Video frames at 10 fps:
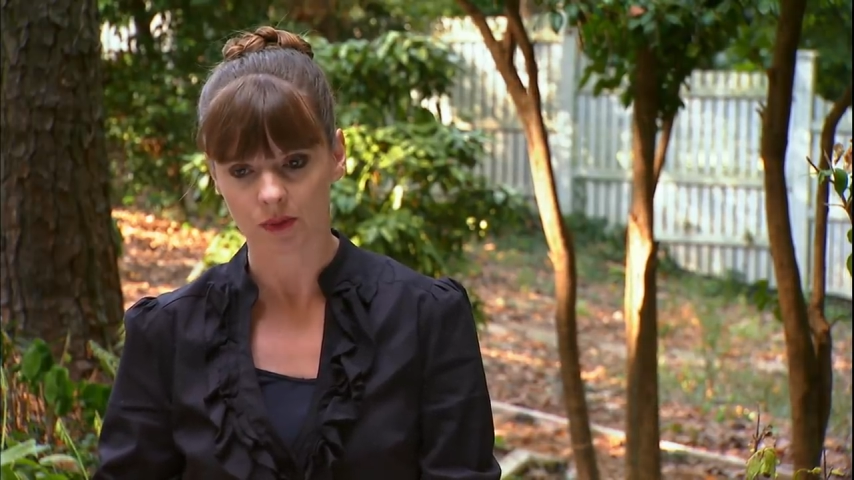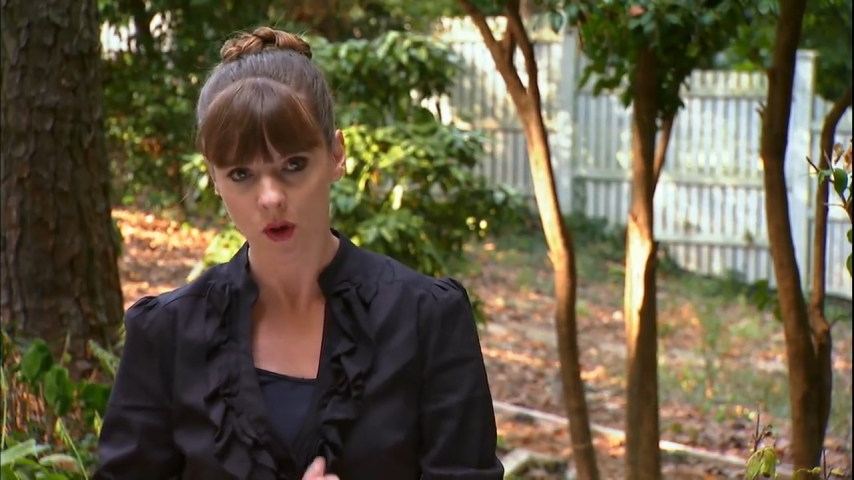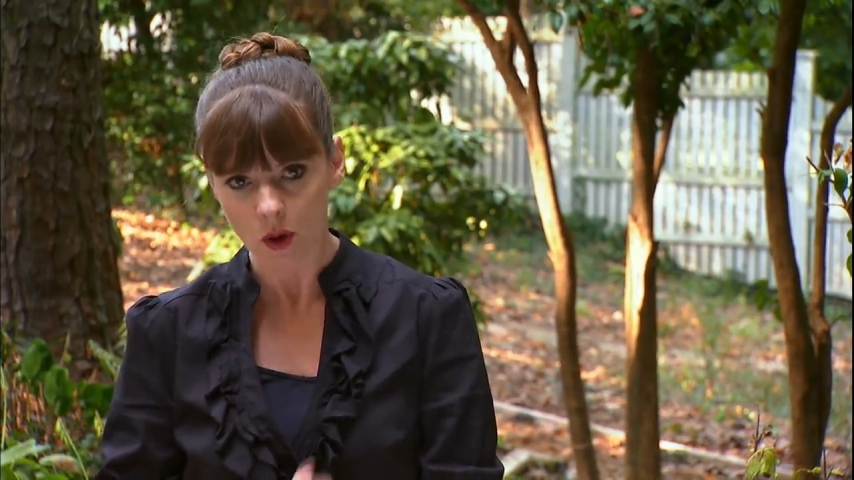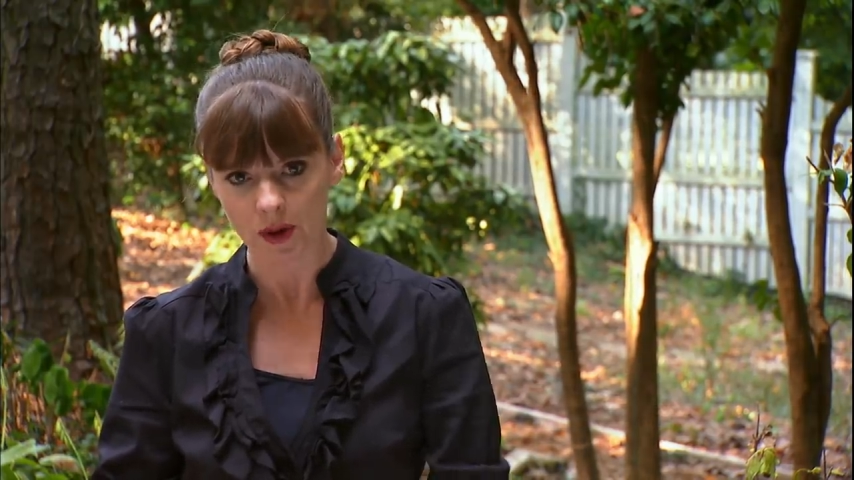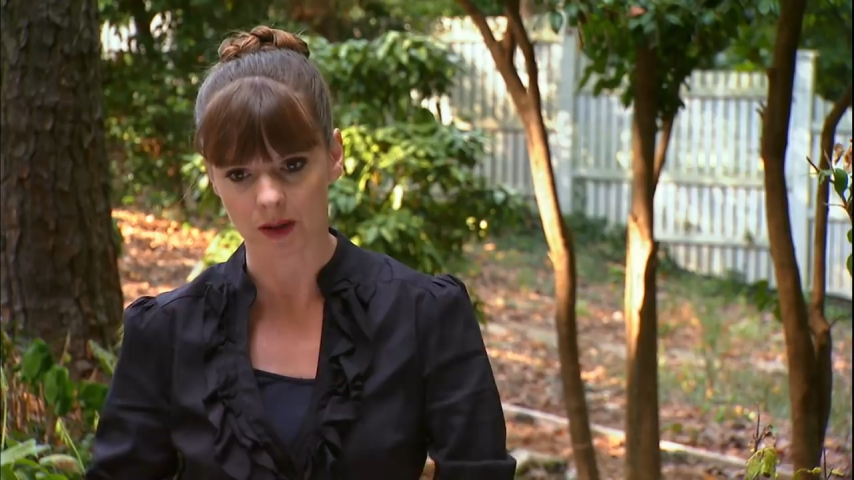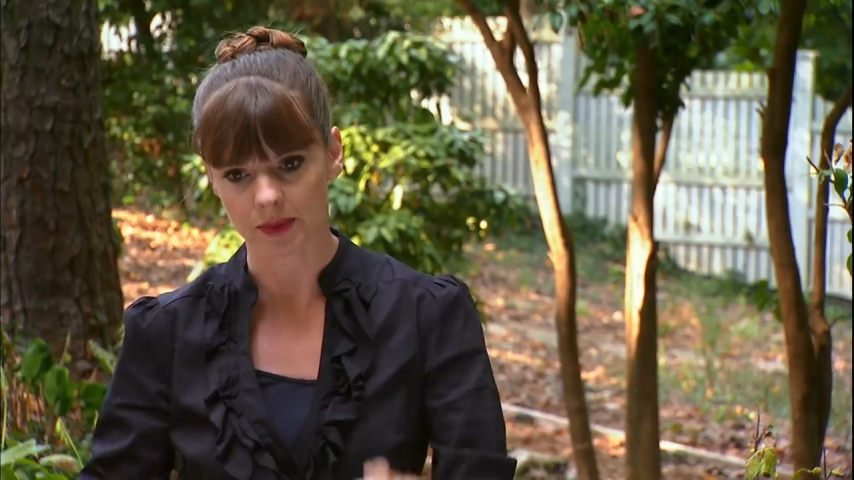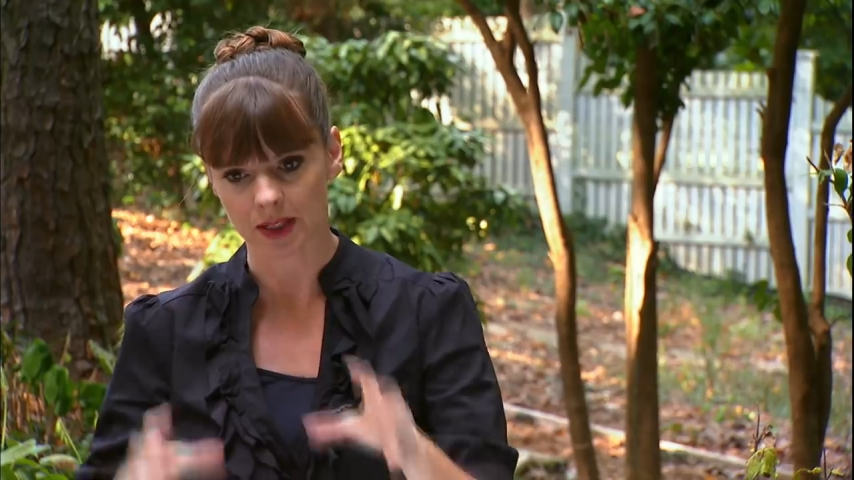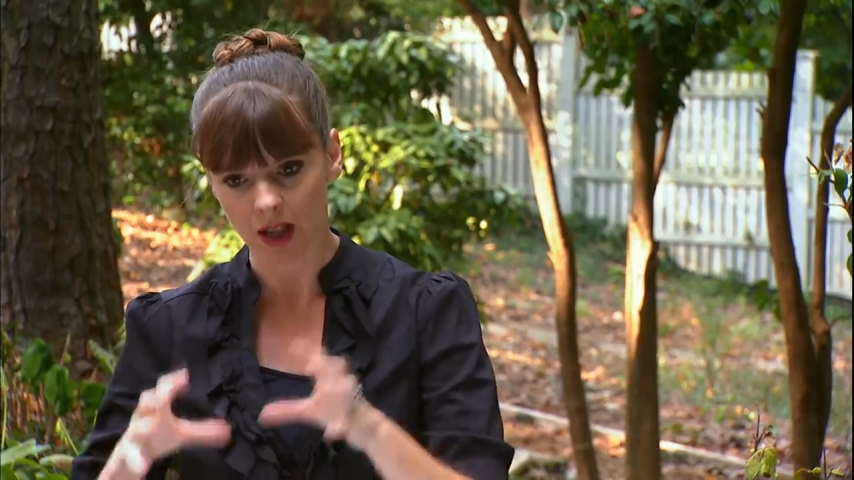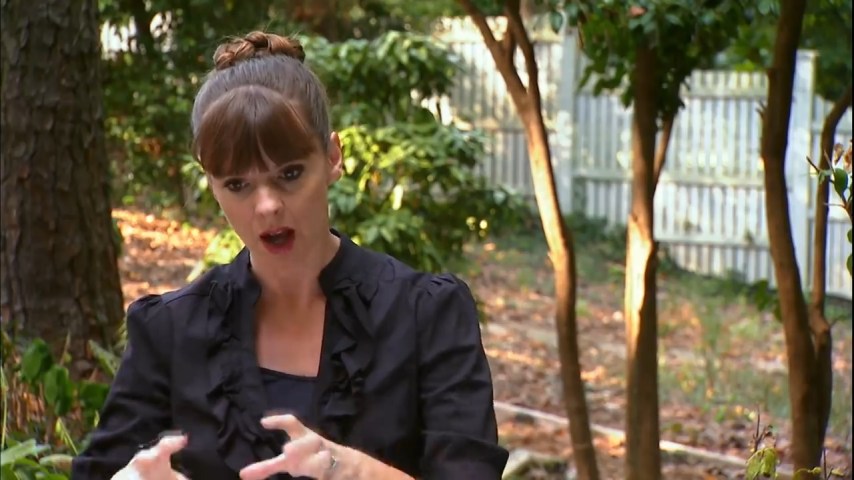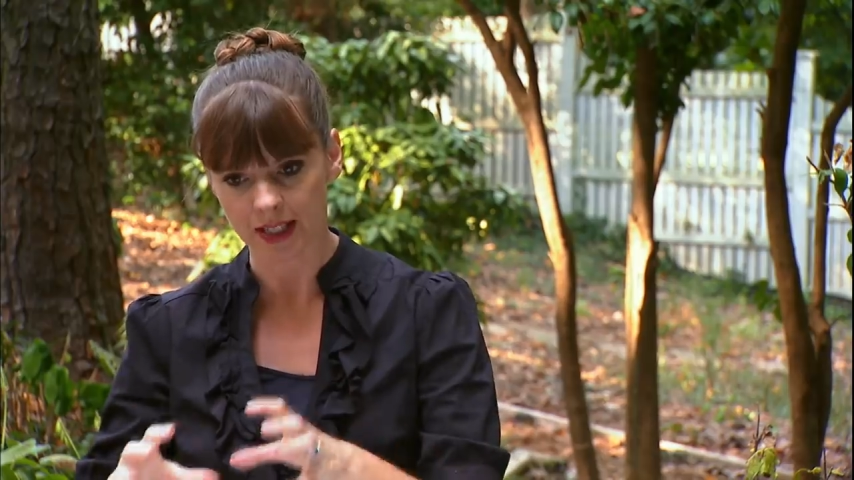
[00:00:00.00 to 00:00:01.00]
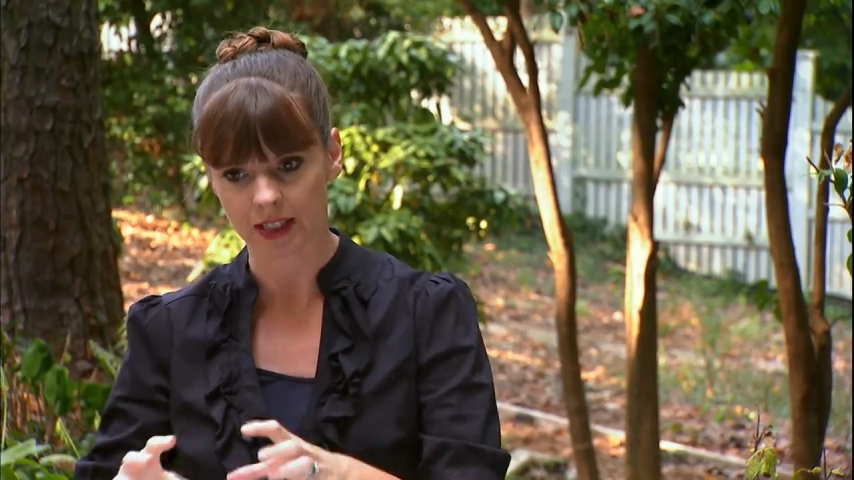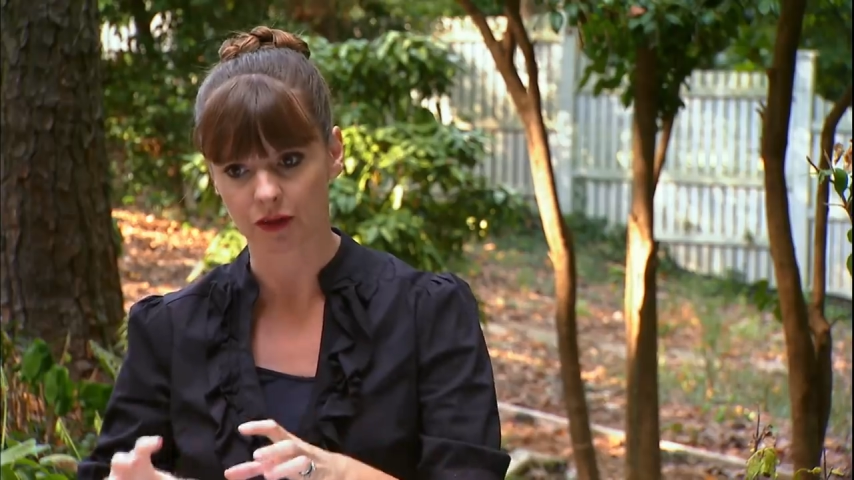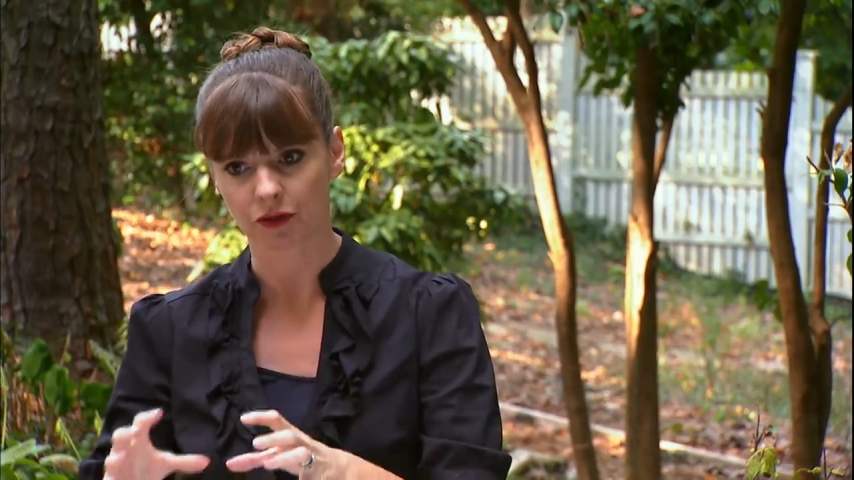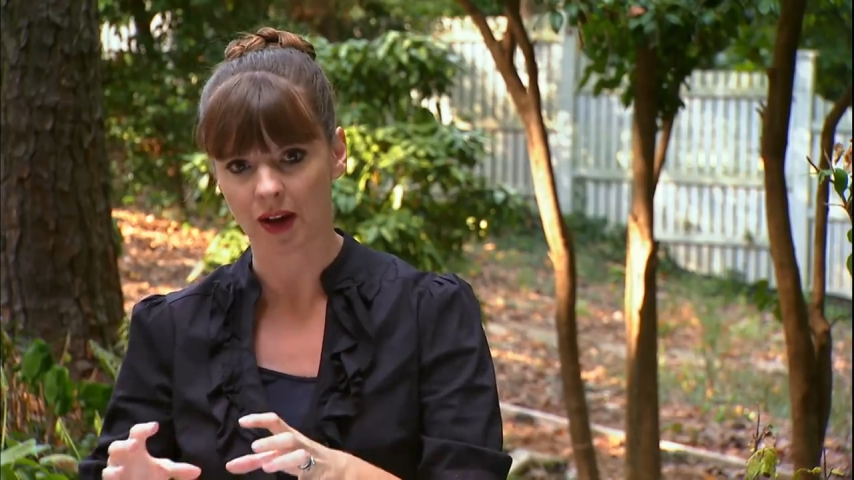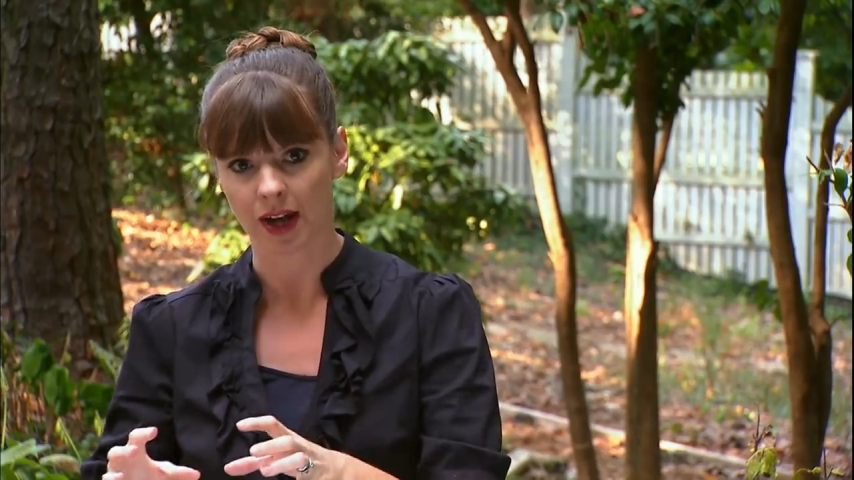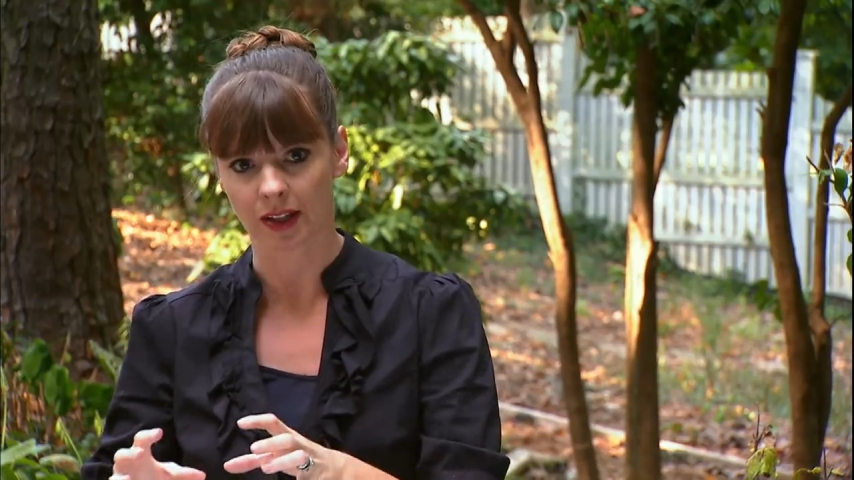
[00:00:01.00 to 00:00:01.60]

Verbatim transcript: problems lies in the fact